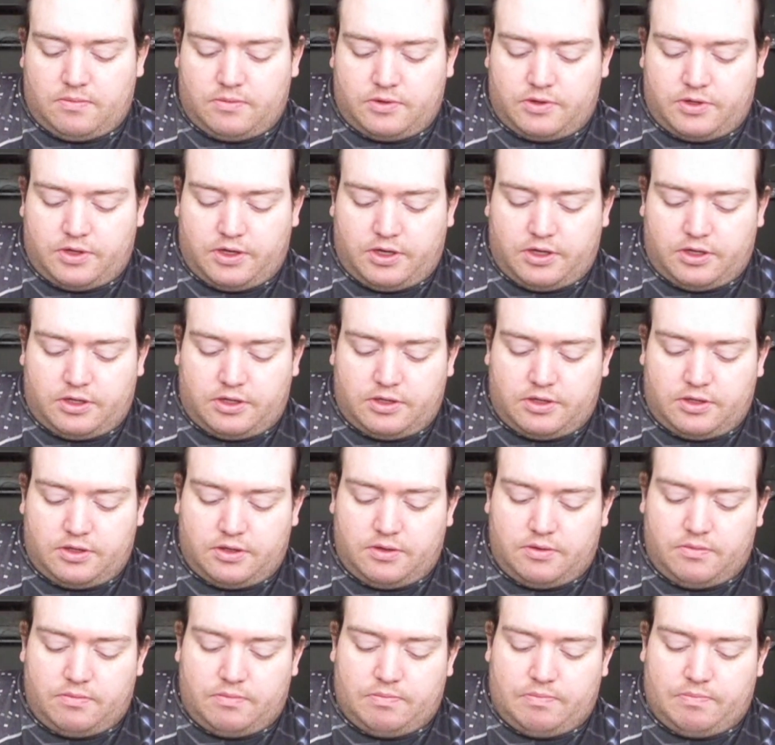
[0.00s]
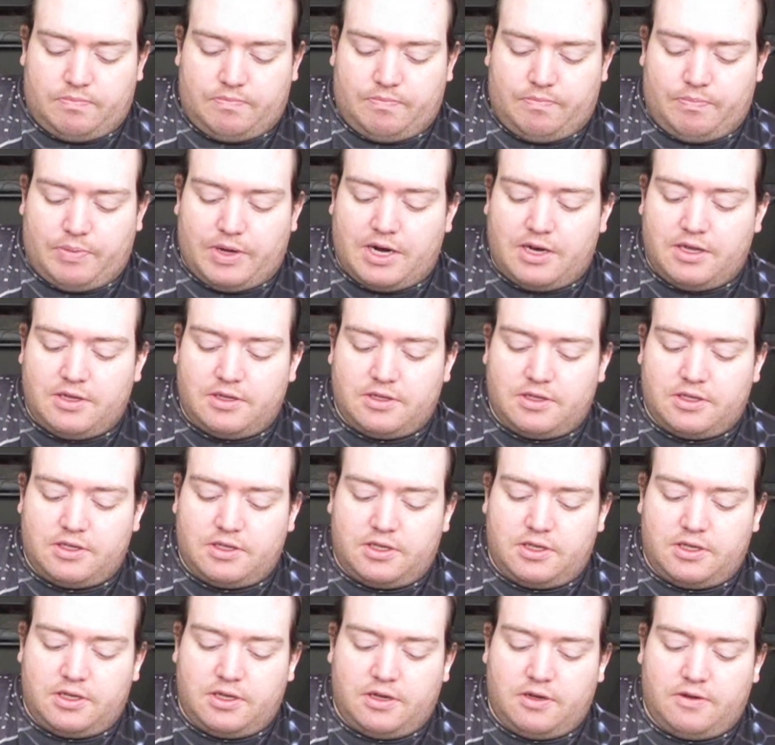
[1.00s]
So it's
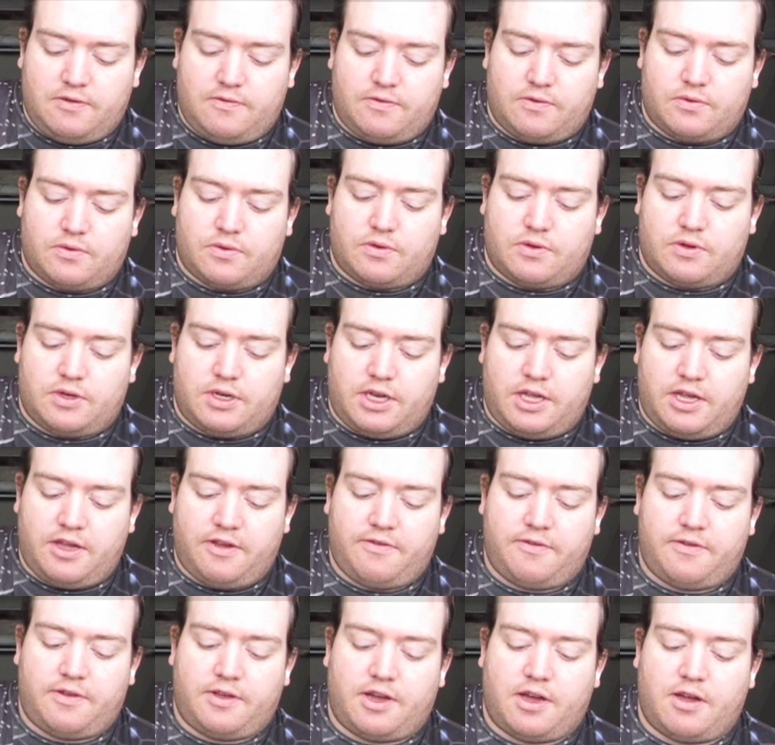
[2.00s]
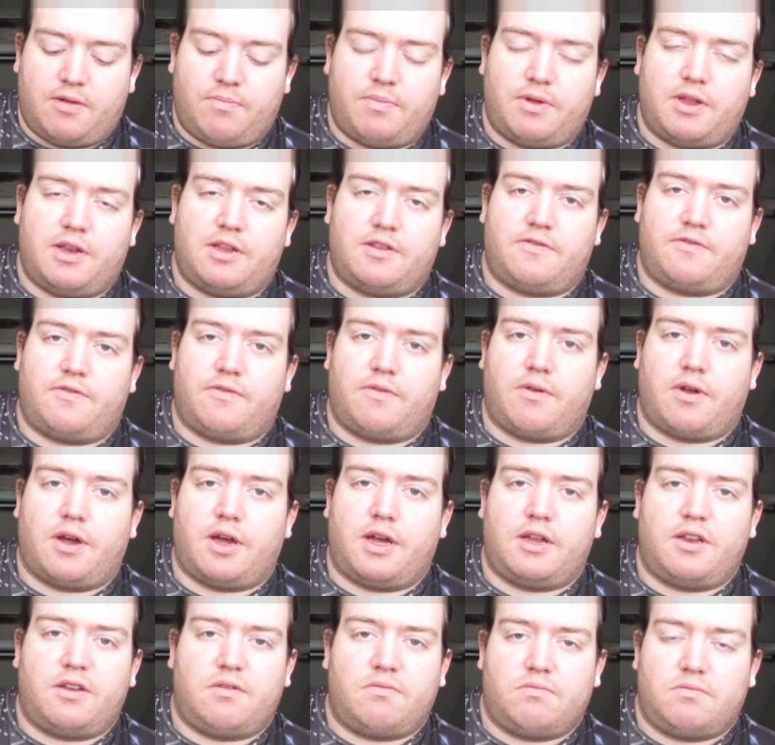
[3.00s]
balanced for left, unbalanced for
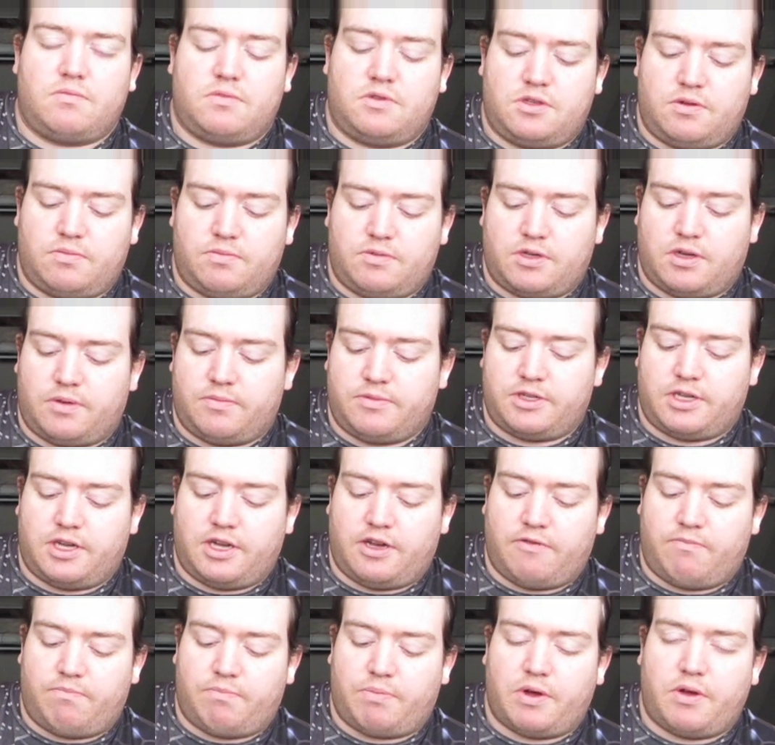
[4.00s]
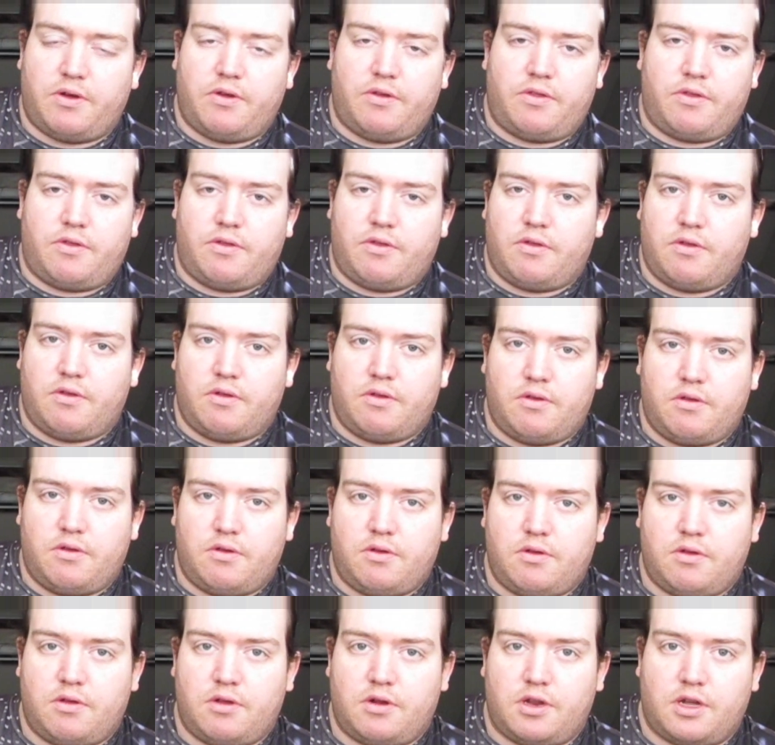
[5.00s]
right. Sometimes I have both,
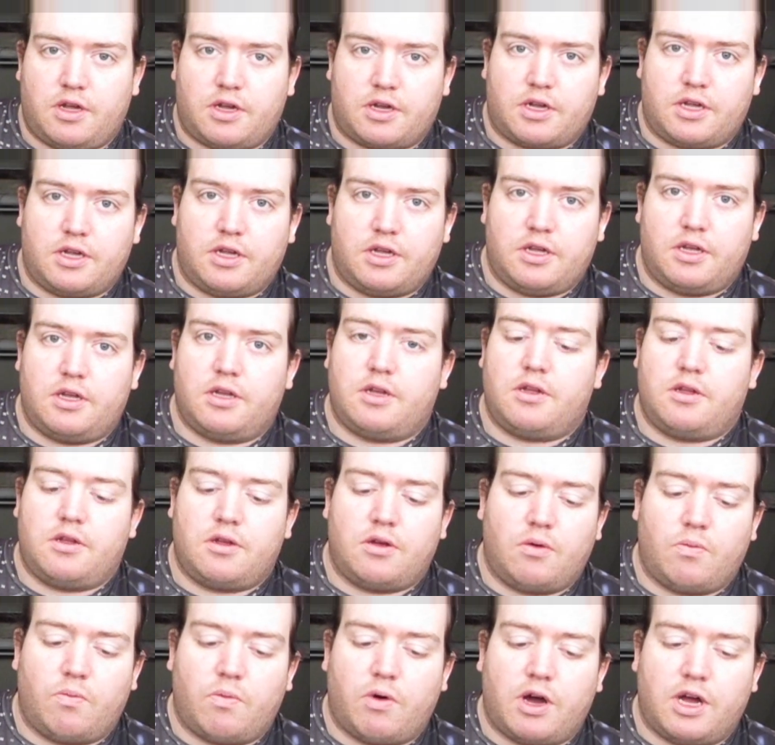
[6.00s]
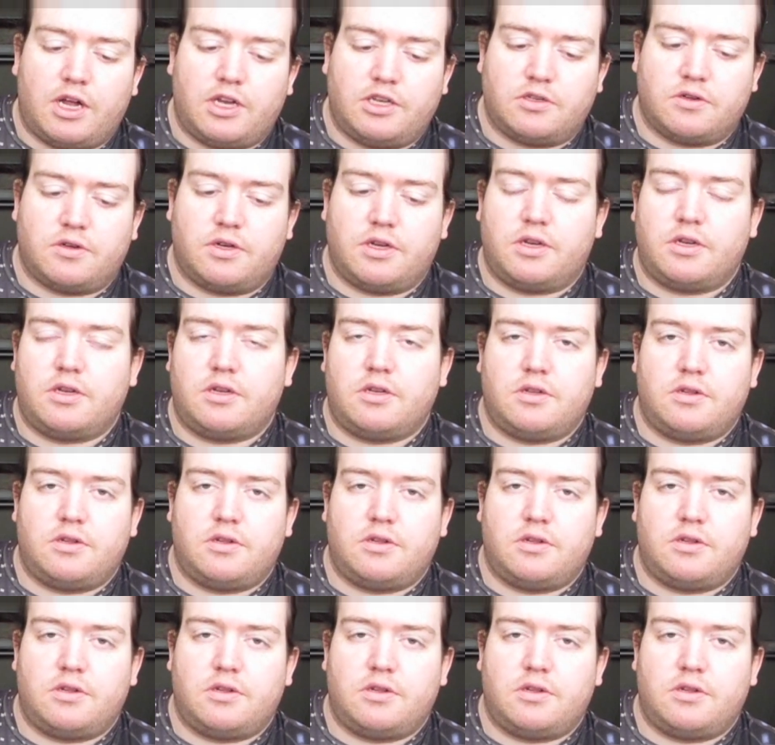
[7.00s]
like a Y joint